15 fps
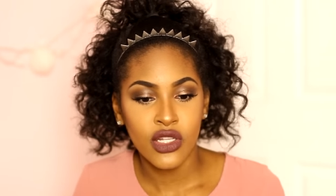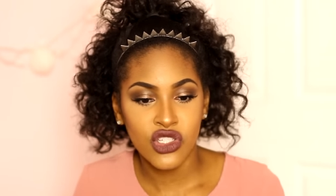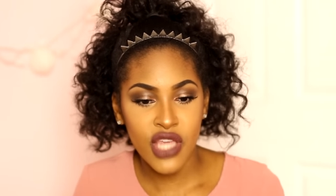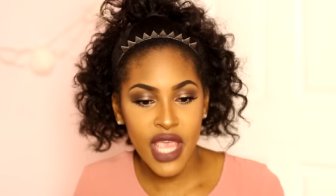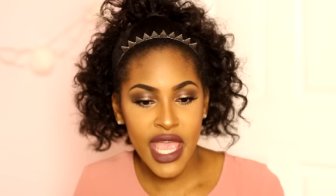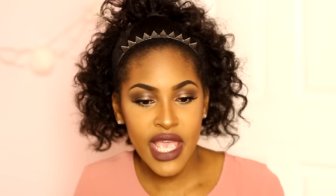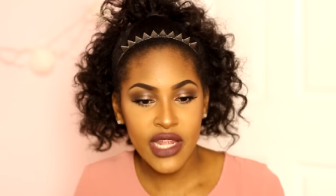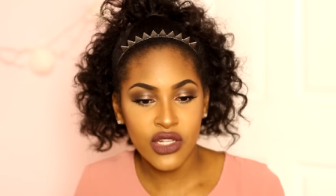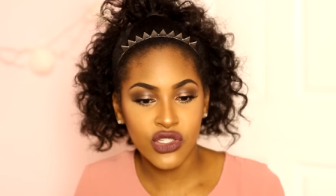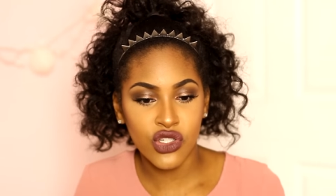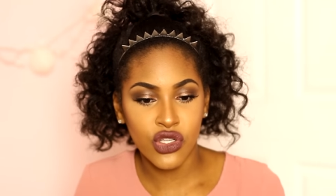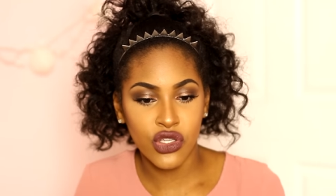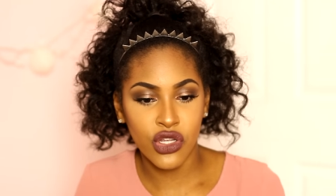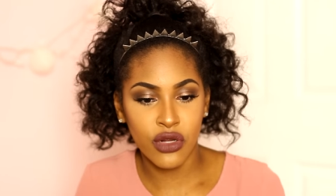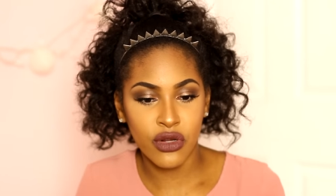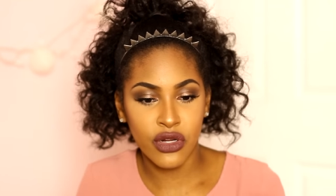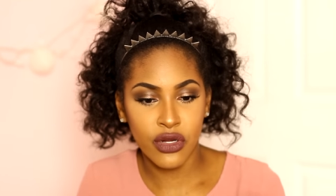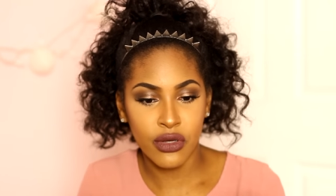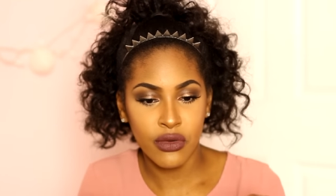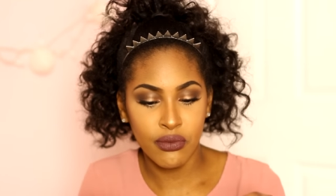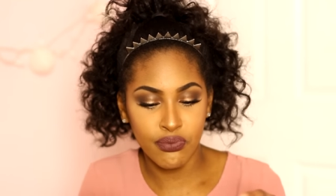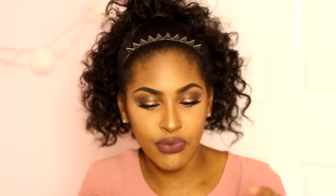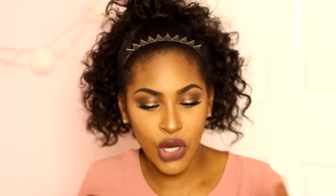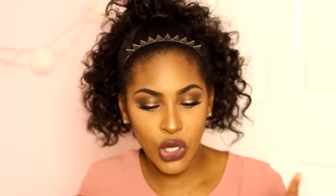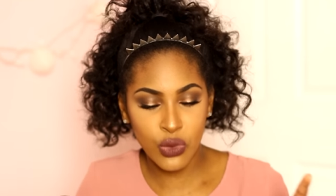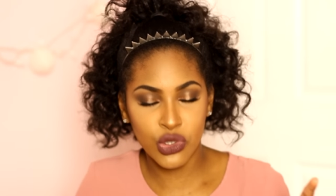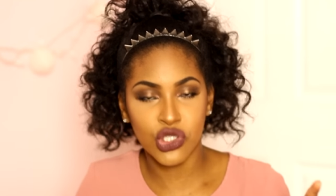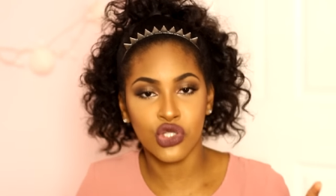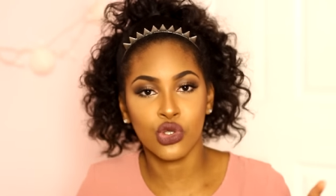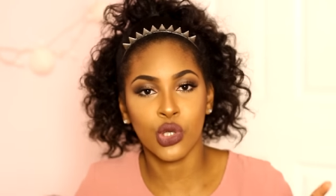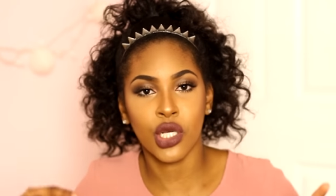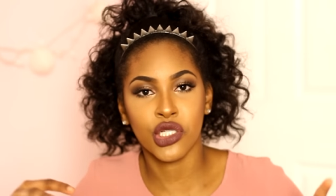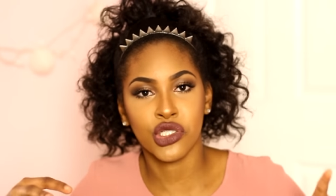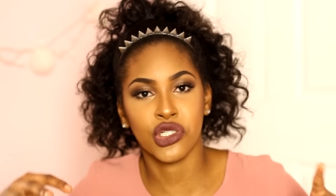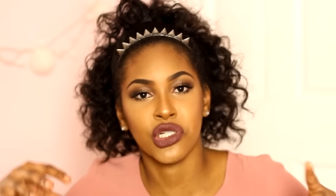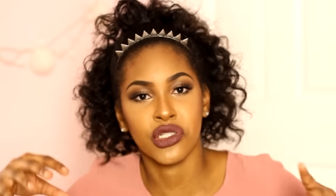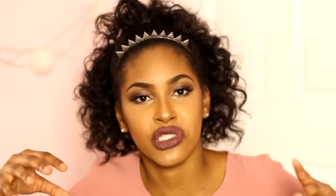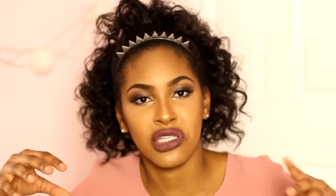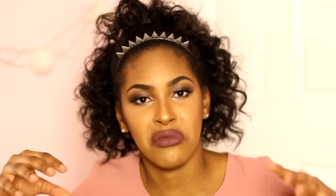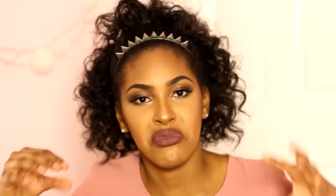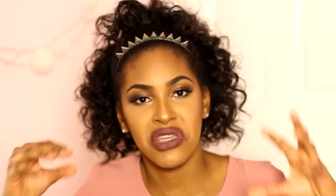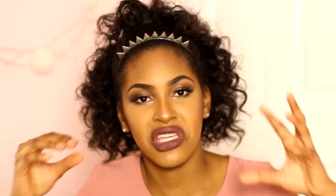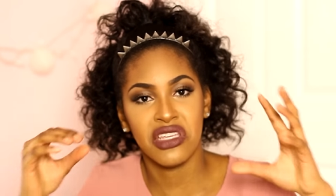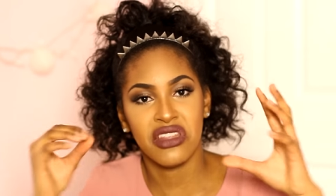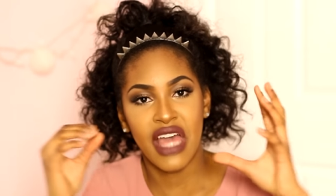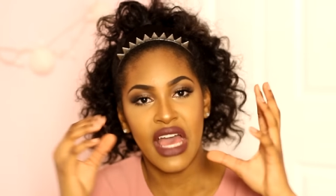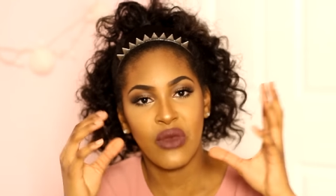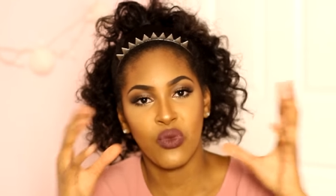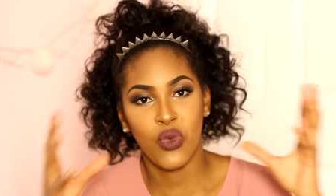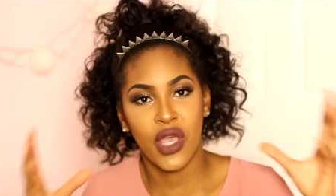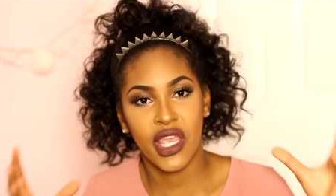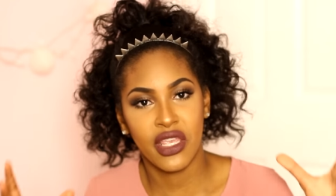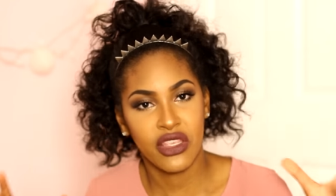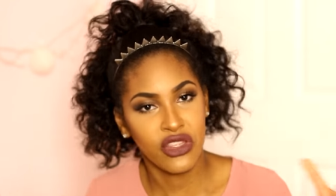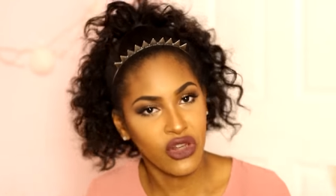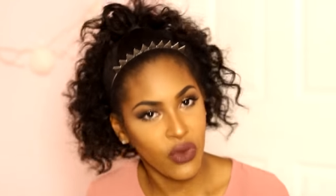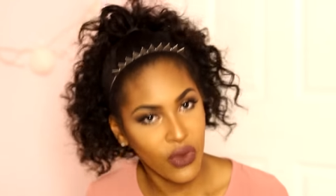change your bone structure to be that way. You